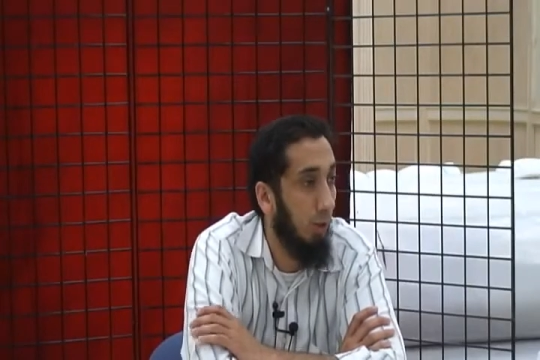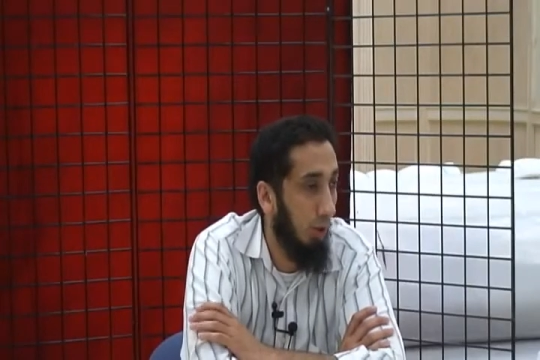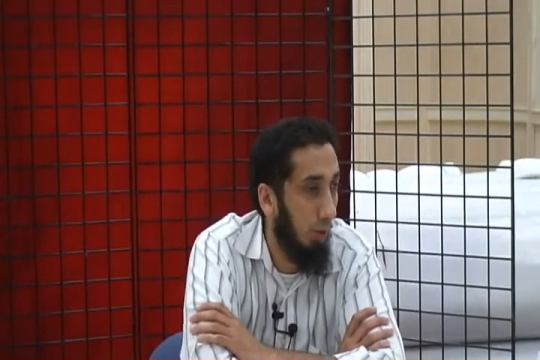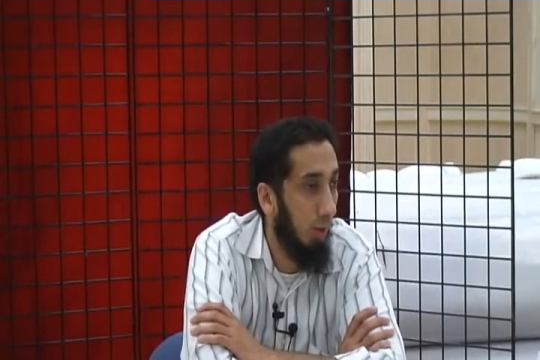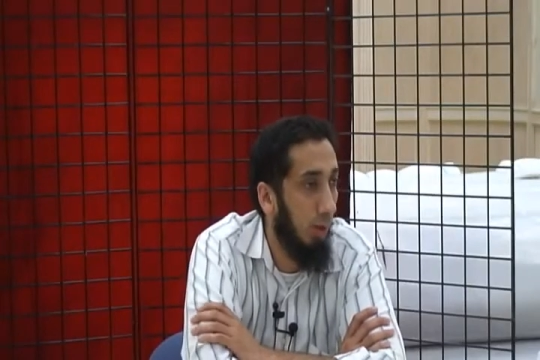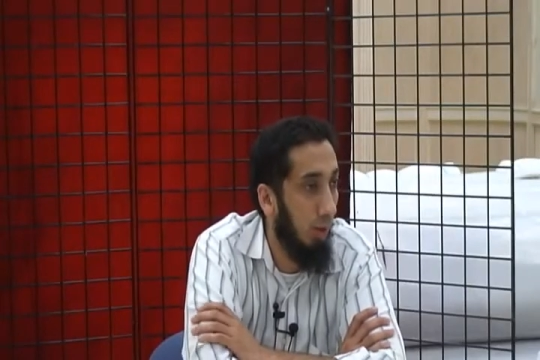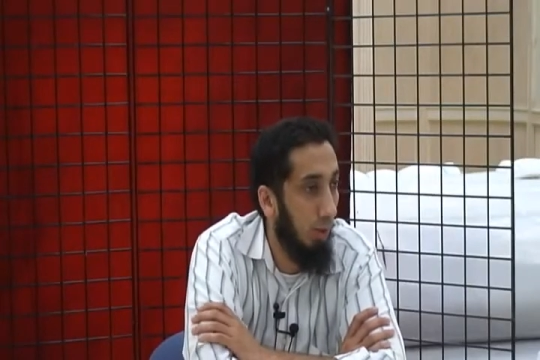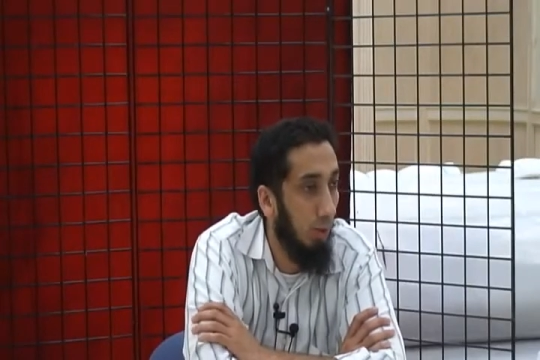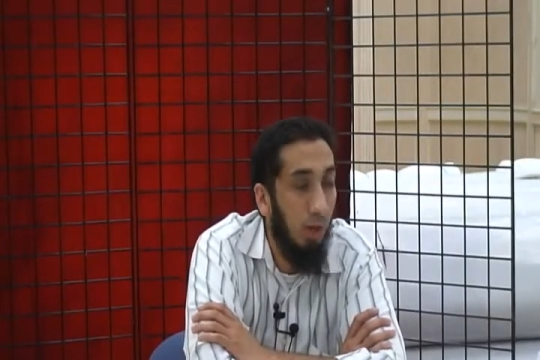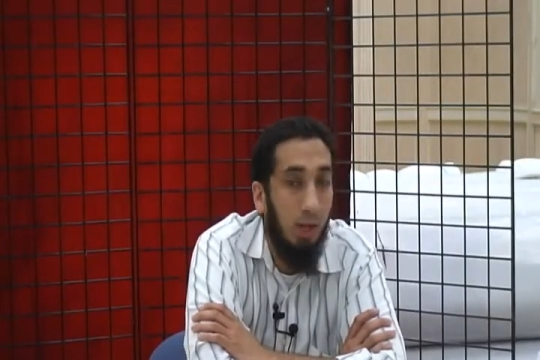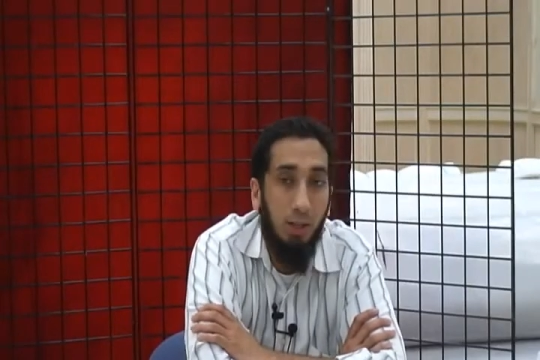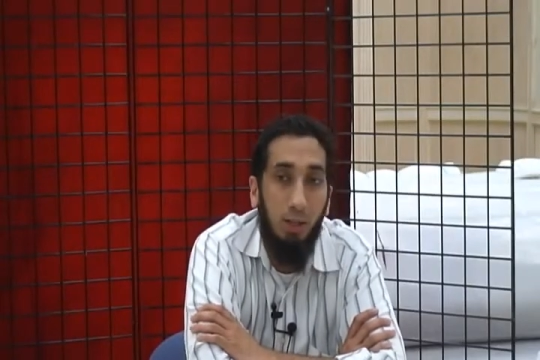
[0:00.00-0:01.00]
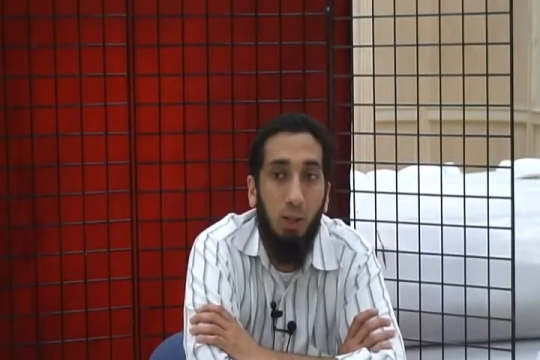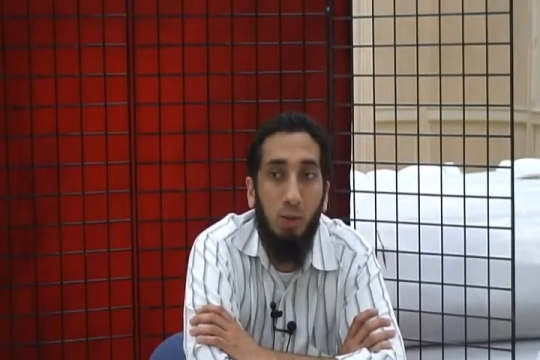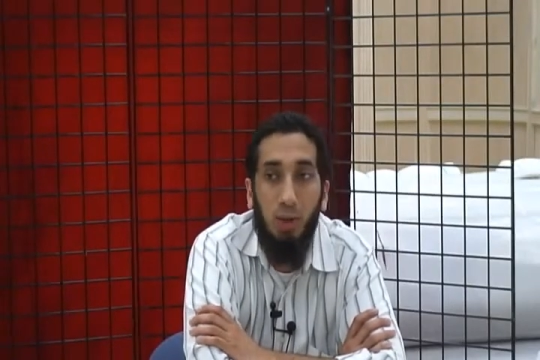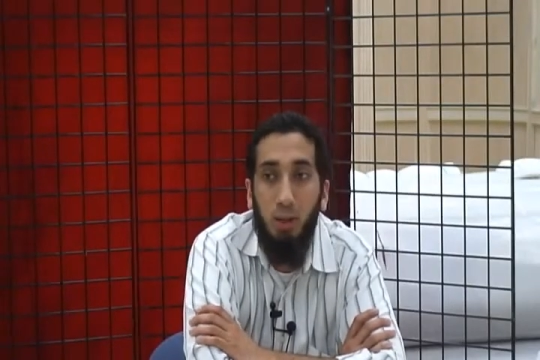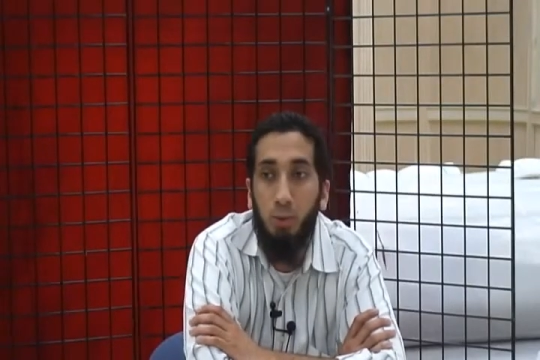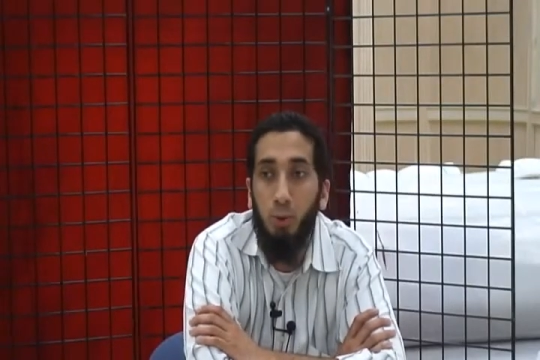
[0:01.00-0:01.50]
So you know what they do? They
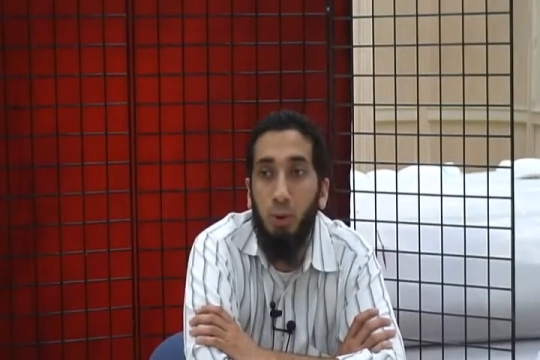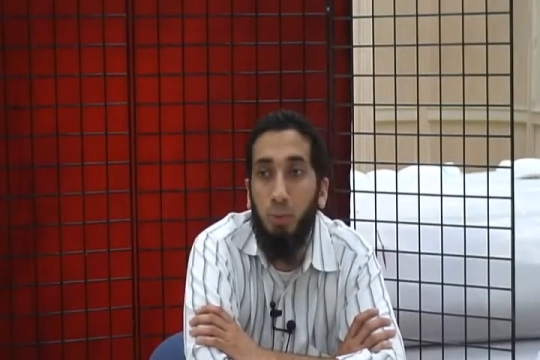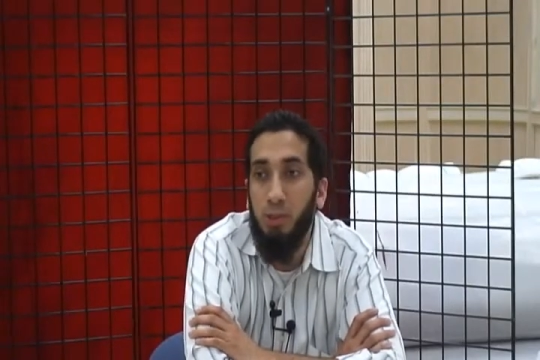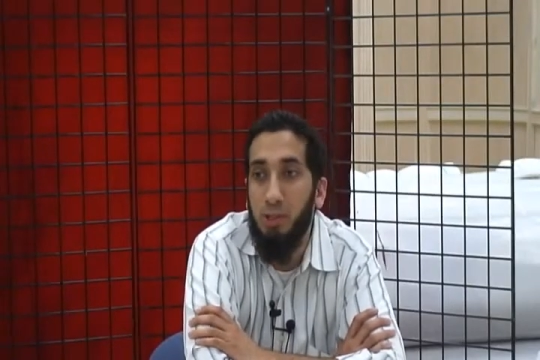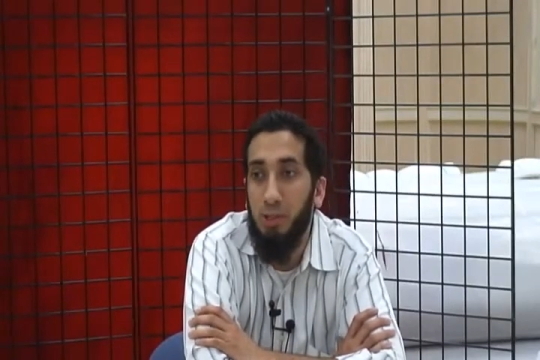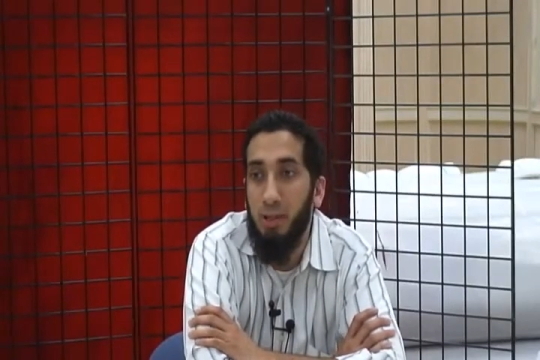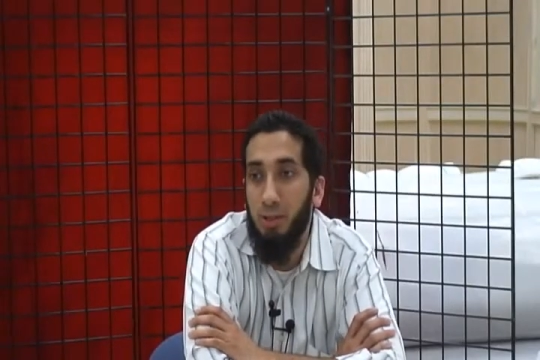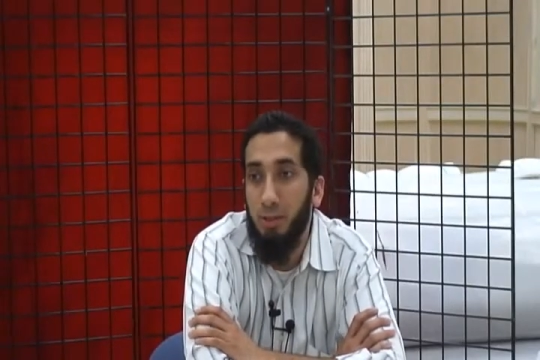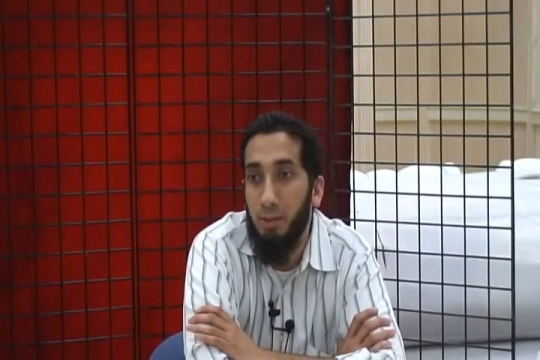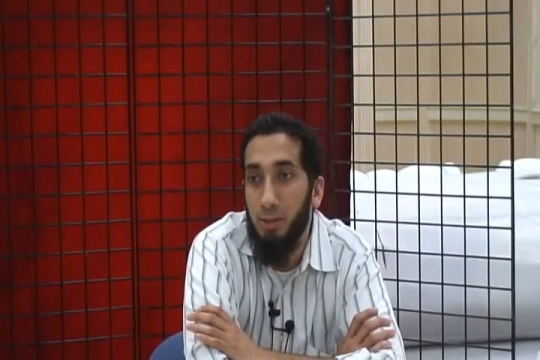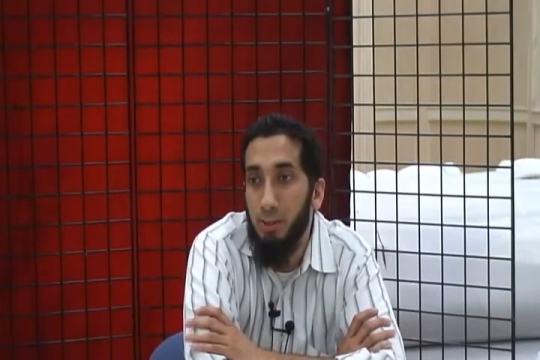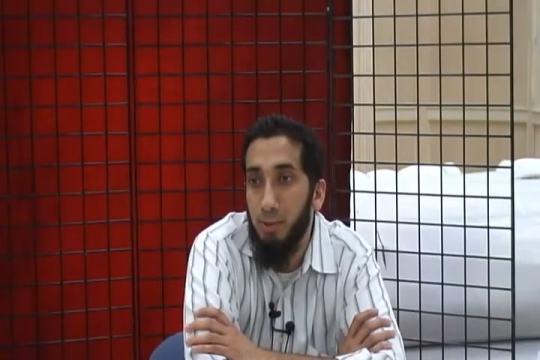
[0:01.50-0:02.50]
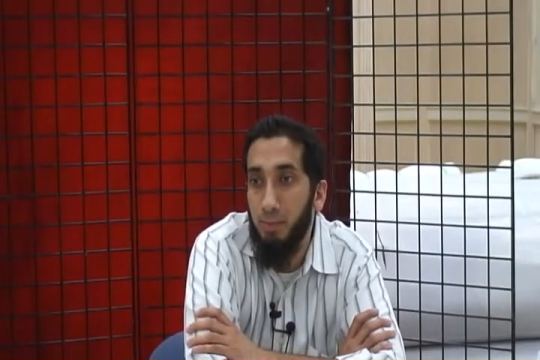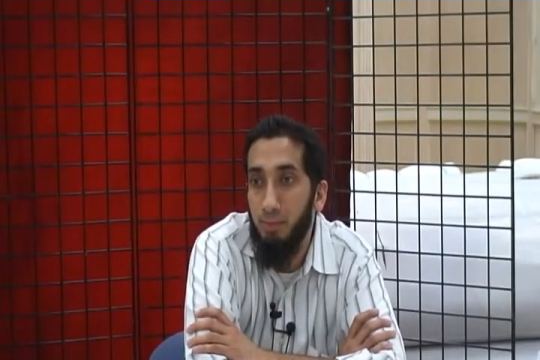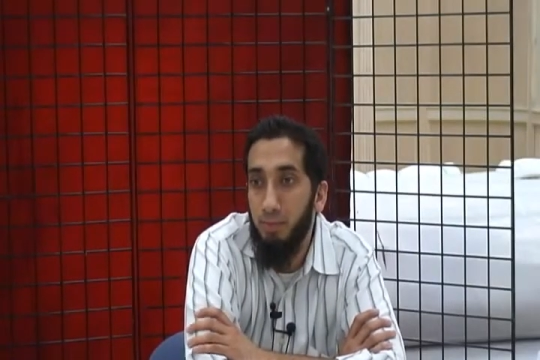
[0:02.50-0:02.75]
develop dual personalities.